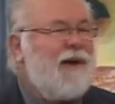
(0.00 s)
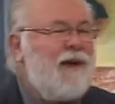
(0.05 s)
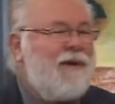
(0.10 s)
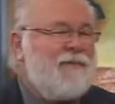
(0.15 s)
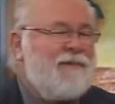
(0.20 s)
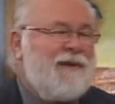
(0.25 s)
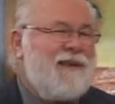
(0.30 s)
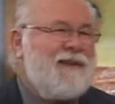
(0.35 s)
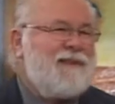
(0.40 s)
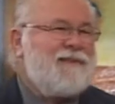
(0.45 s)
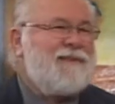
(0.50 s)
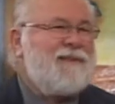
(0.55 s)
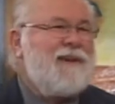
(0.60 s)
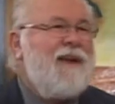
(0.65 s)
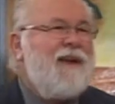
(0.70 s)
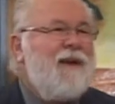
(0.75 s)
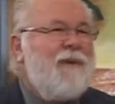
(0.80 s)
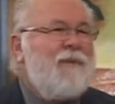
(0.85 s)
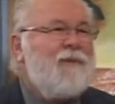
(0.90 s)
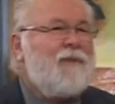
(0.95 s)
Yahweh. It's,
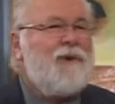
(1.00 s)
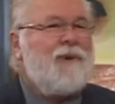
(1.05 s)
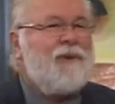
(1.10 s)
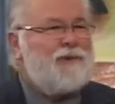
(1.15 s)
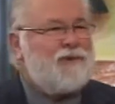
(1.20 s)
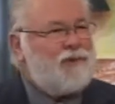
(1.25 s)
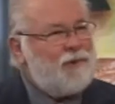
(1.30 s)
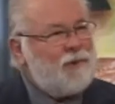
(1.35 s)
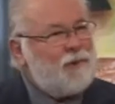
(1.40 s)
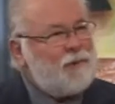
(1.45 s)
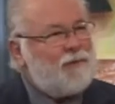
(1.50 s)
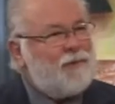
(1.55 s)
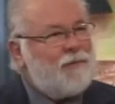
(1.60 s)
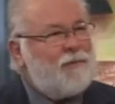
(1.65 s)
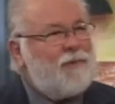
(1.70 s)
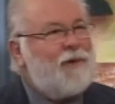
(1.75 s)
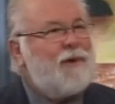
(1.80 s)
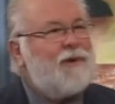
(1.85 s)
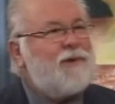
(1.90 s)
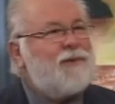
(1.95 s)
we're all children
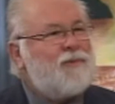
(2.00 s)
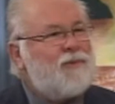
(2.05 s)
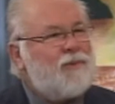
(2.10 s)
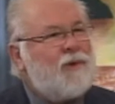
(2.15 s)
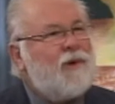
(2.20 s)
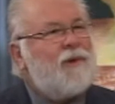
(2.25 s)
yeah. because we're